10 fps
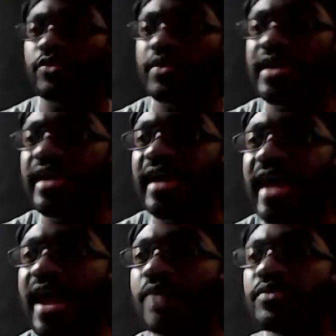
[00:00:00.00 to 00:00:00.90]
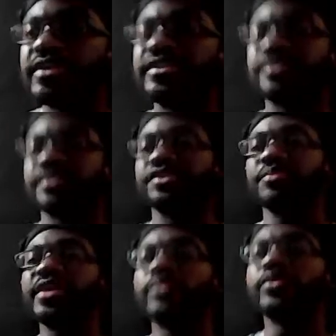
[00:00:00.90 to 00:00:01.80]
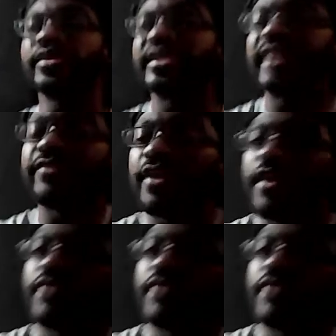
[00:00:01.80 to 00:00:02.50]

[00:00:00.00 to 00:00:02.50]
So Shamika, we want to have an